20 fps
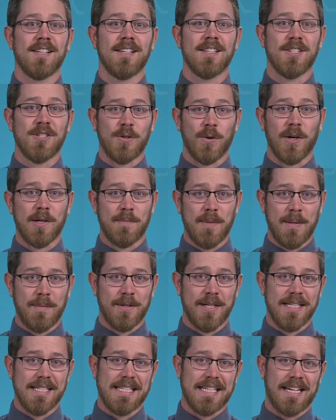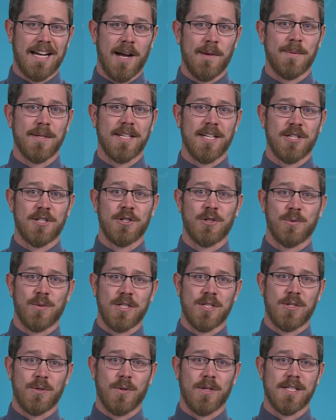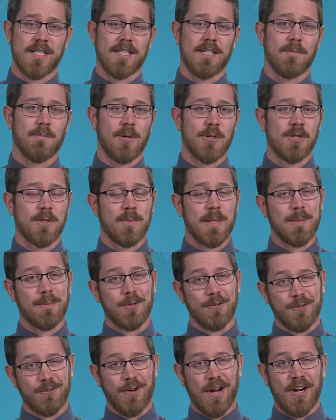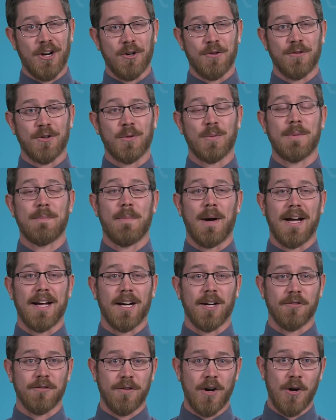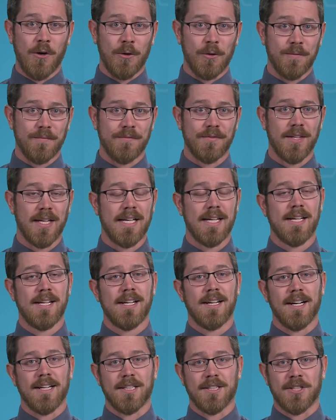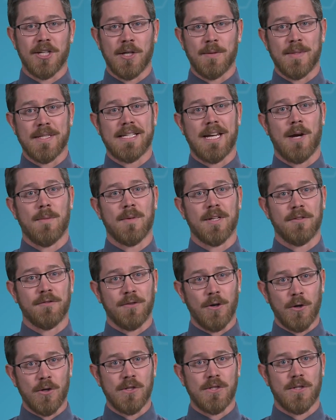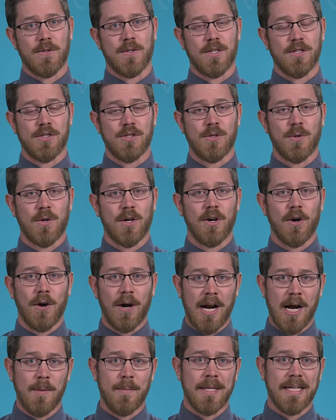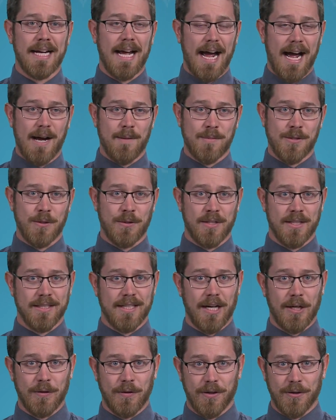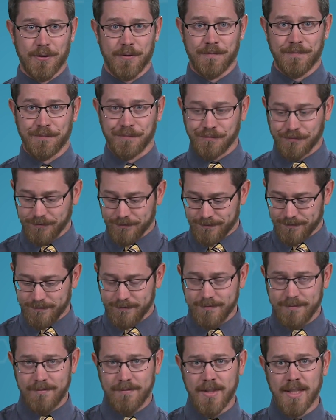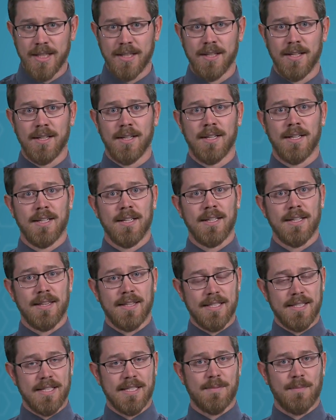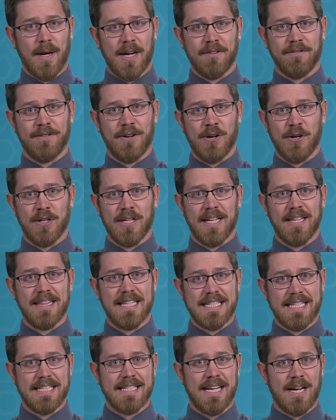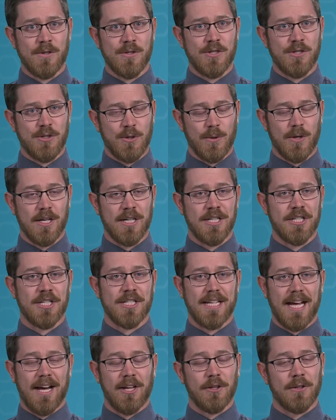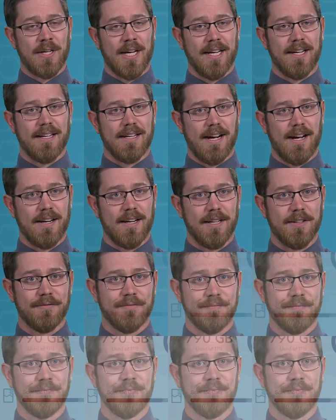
Stored memory is the computational resource that most people fret over when buying a phone. It determines how many photos you can store or how many apps you can download. This is my phone, and this is how storage is allocated on it.